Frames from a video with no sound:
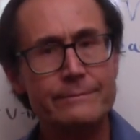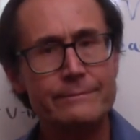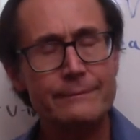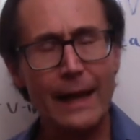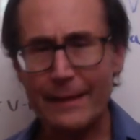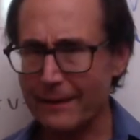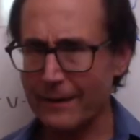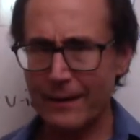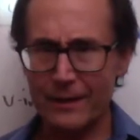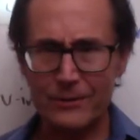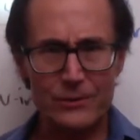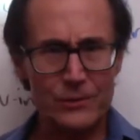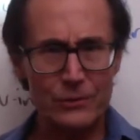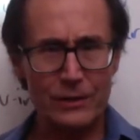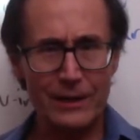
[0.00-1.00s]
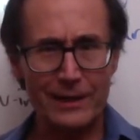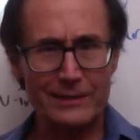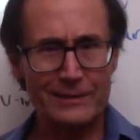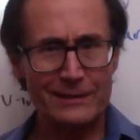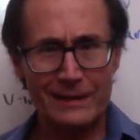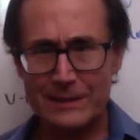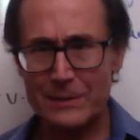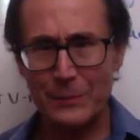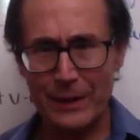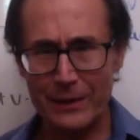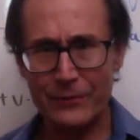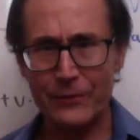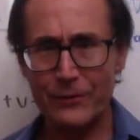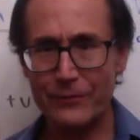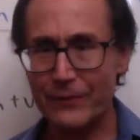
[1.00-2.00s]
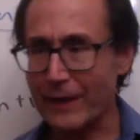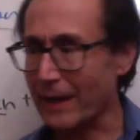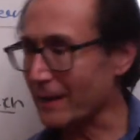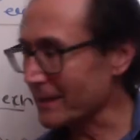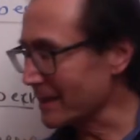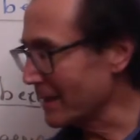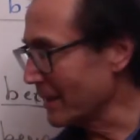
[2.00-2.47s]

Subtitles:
I think I'll do that, as a matter of fact.